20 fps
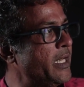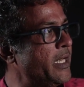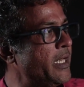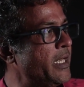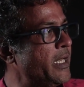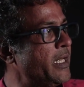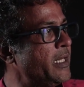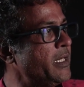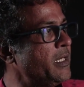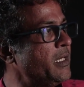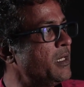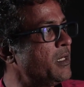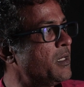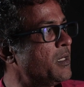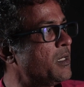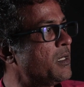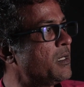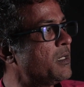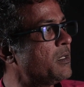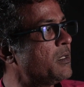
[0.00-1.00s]
and
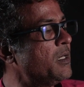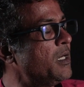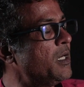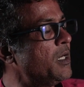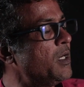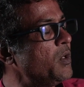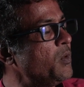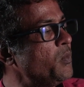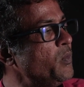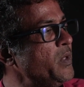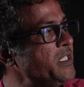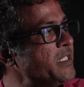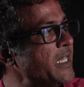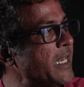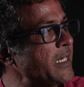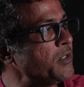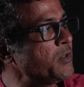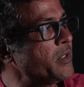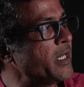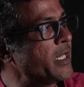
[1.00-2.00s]
we
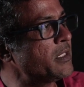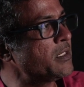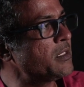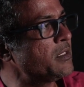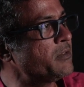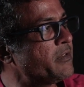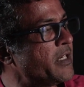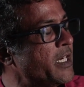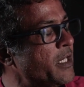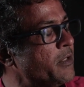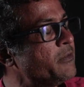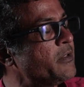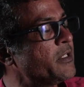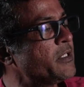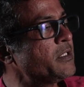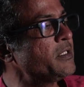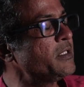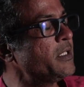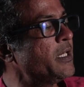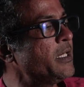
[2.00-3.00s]
sat together, the five of
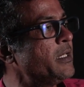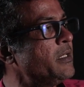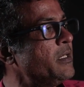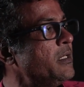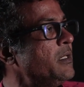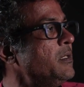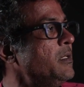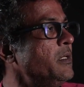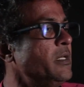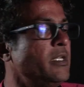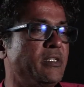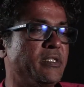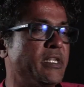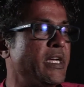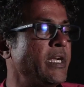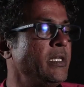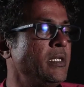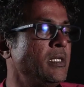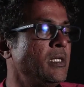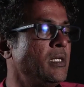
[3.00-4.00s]
us, and
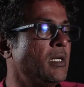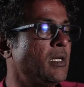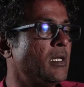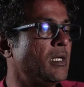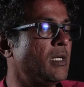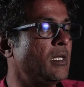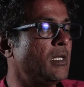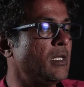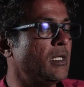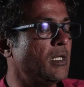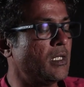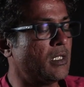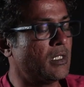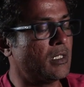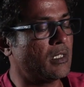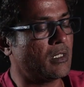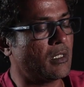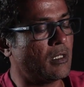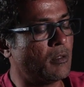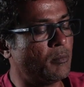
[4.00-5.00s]
designed
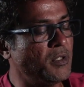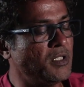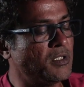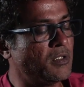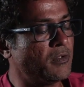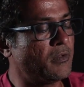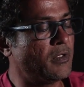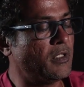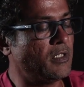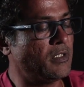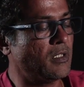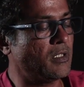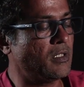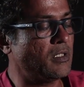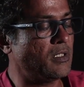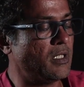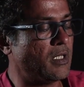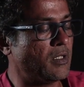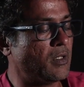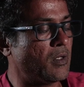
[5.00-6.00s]
a piece of
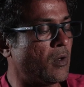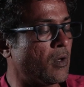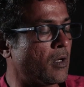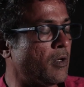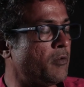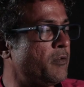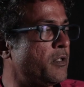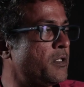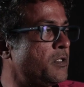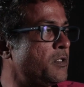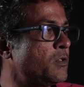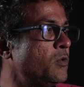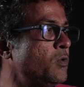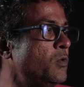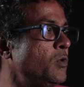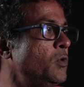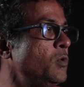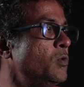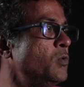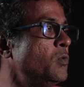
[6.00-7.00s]
research that all of us
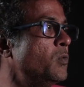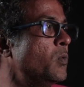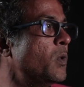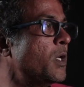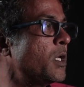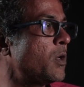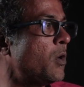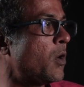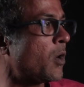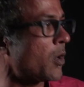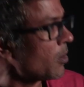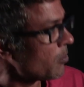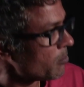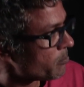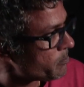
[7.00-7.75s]
could do work on.